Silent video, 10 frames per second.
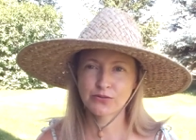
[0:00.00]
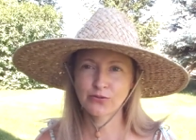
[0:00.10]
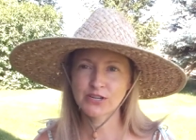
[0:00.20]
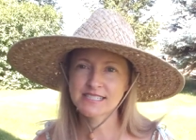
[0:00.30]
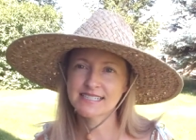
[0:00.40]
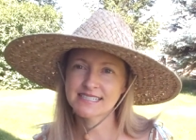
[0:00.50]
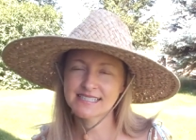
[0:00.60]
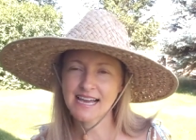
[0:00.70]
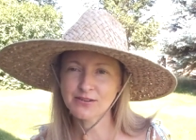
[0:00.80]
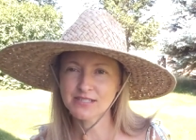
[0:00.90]

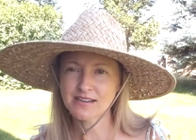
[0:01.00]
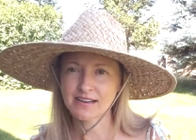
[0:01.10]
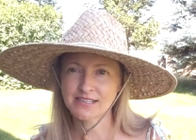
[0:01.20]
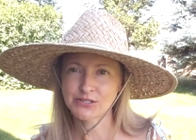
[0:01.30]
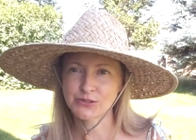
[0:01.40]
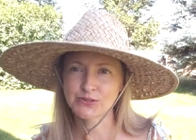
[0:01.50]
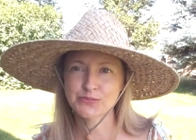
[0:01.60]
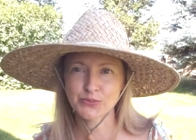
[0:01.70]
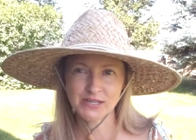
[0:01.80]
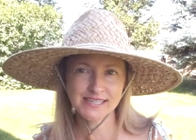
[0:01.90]
46,000 IU is
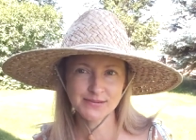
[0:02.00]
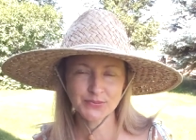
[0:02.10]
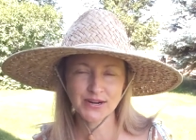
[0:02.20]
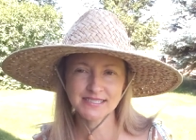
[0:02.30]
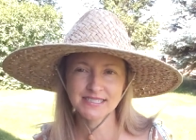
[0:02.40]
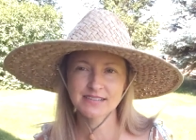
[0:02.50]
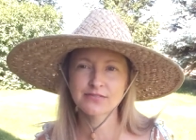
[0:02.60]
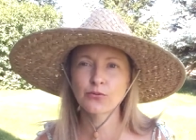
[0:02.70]
pretty impressive,